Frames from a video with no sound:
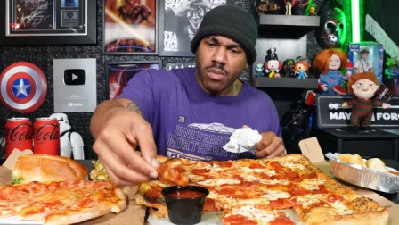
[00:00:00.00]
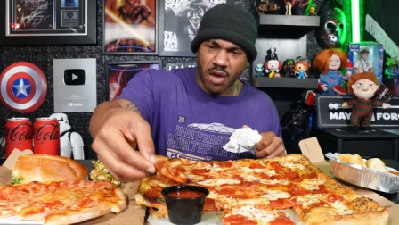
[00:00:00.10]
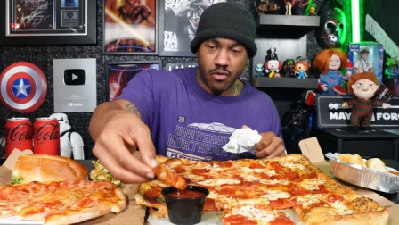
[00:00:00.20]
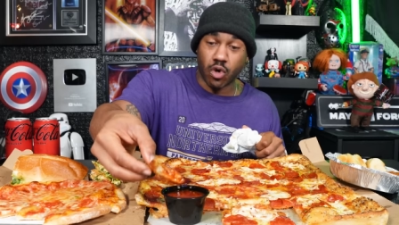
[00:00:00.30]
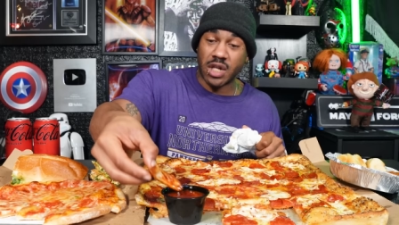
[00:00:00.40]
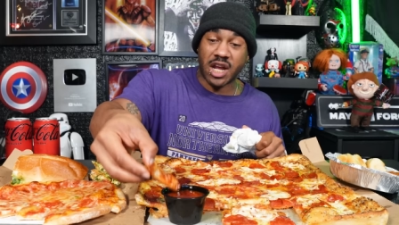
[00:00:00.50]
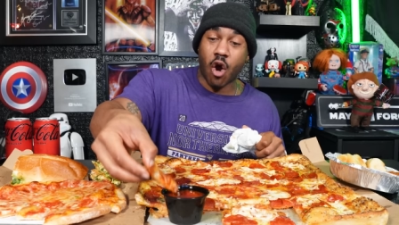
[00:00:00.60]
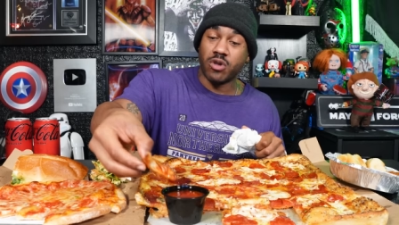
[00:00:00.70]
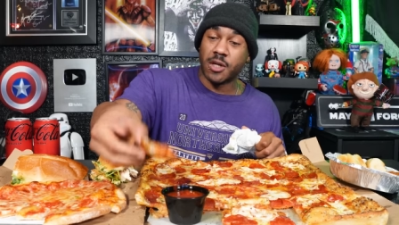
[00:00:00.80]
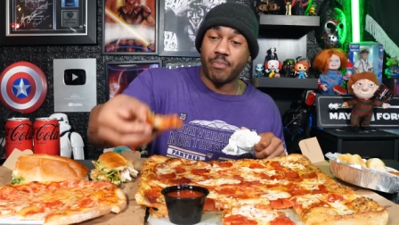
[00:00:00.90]
if you don't like
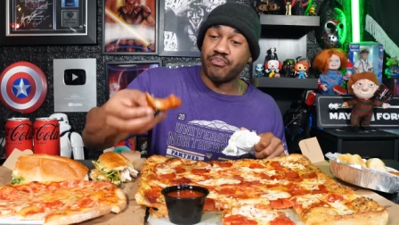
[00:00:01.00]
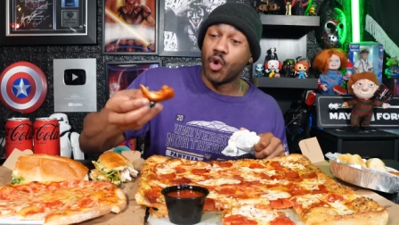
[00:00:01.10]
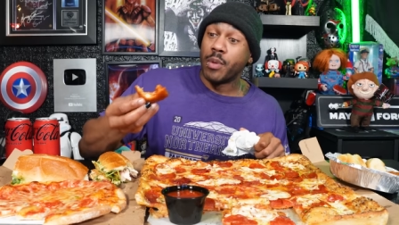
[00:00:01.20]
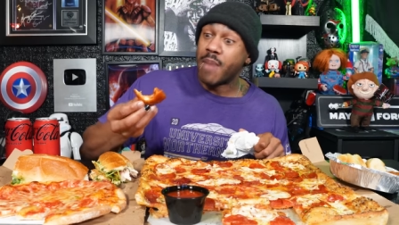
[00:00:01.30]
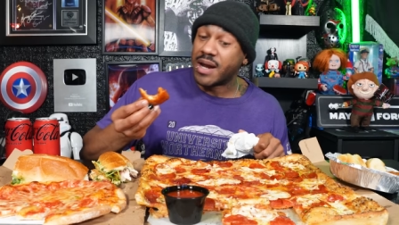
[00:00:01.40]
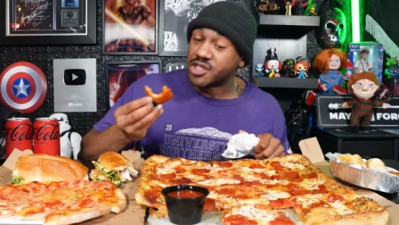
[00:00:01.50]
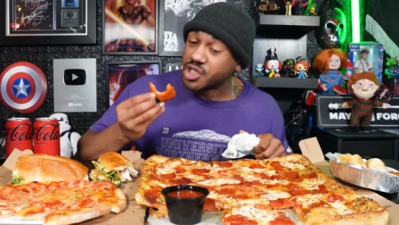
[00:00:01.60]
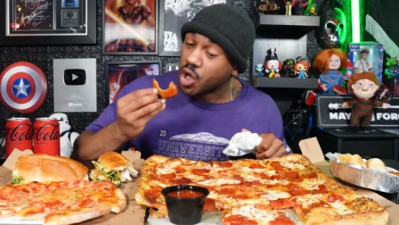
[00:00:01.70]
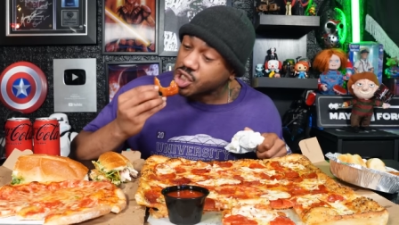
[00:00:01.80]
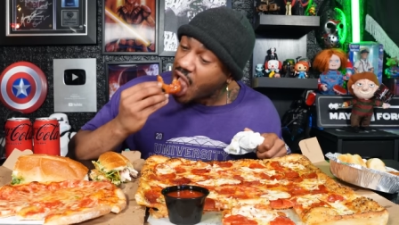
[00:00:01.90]
garlic, you're gonna be mad at this
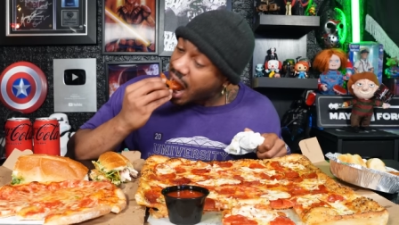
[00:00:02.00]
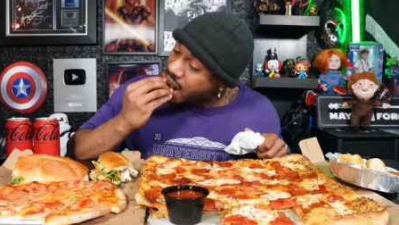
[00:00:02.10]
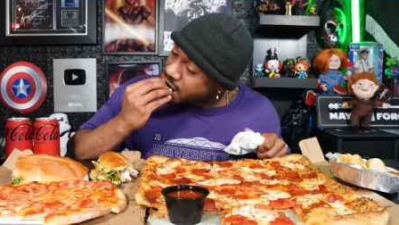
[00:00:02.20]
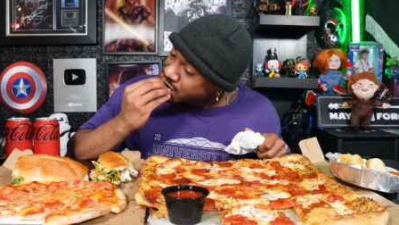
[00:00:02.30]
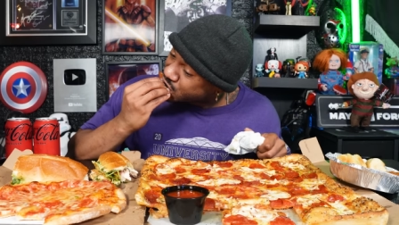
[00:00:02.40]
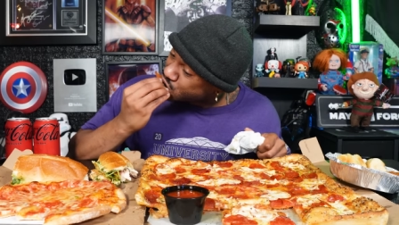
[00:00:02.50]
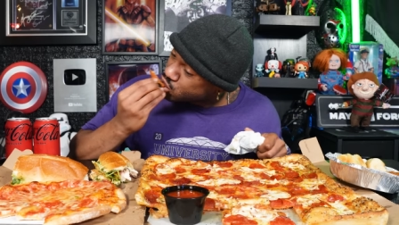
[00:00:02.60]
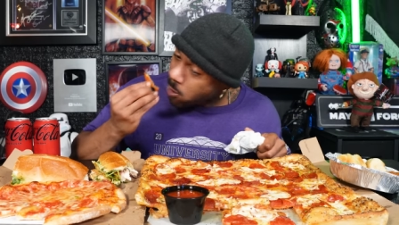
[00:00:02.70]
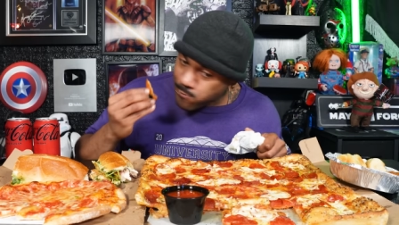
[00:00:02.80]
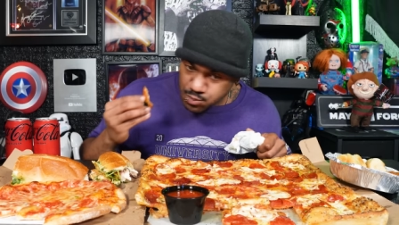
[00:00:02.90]
sauce.
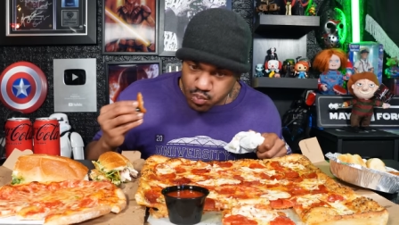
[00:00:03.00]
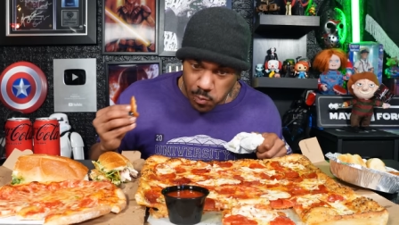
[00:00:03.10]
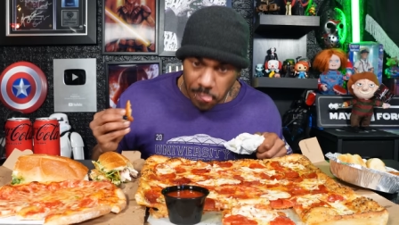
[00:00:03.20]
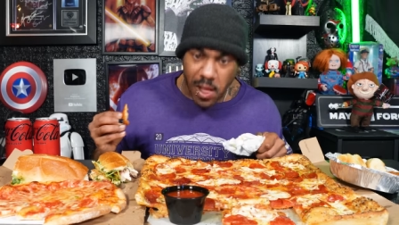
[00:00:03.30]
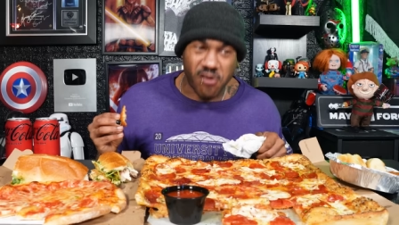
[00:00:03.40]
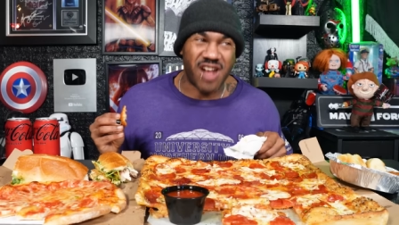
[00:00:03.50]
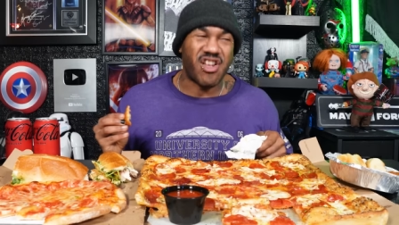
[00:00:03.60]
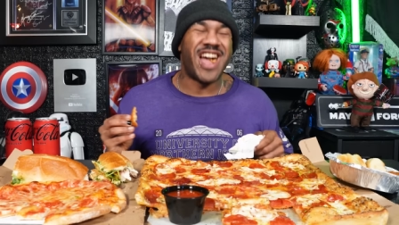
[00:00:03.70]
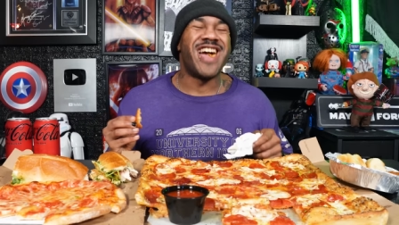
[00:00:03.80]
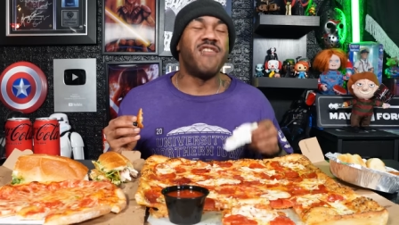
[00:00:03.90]

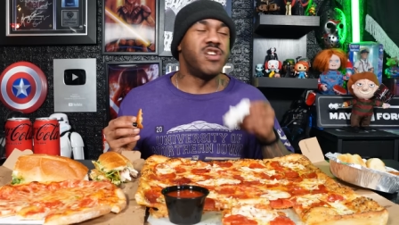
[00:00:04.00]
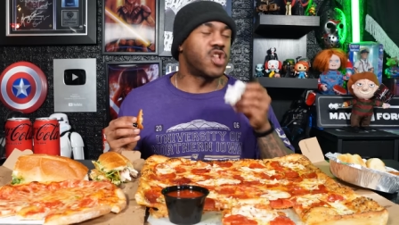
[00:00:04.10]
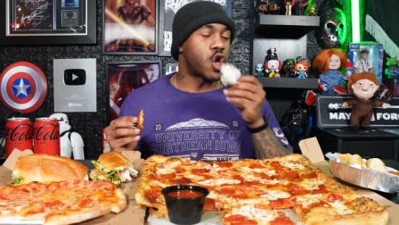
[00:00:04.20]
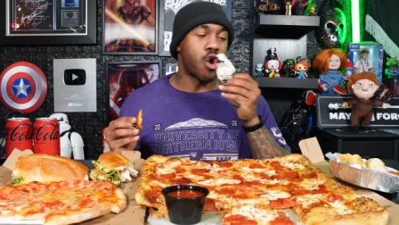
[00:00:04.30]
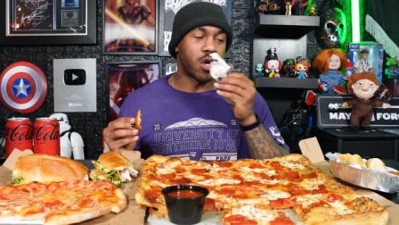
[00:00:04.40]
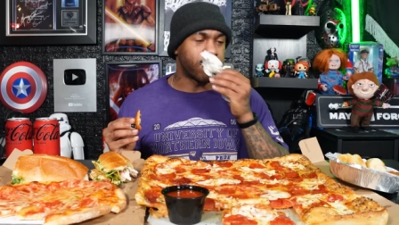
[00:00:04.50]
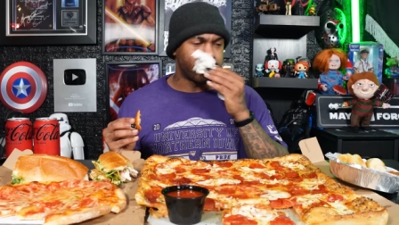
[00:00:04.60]
That's heavy on garlic.